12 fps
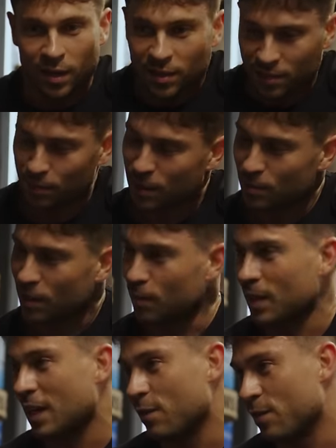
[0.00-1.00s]
sometimes I come
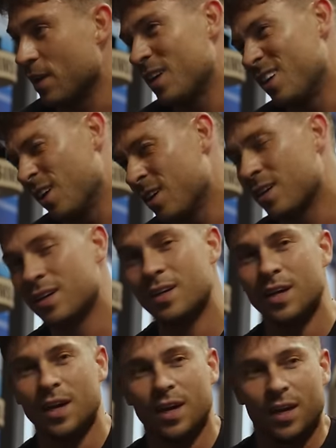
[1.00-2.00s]
down here, but, you know,
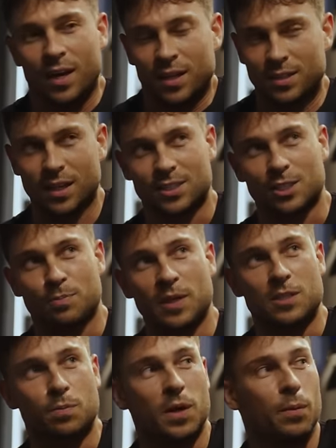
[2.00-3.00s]
it's nice to speak
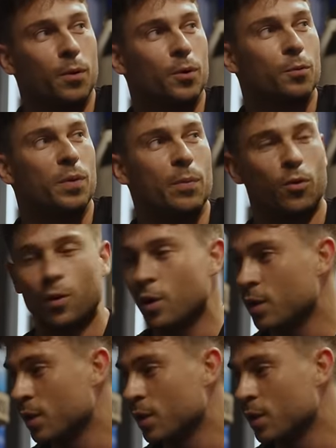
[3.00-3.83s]
to people, good people,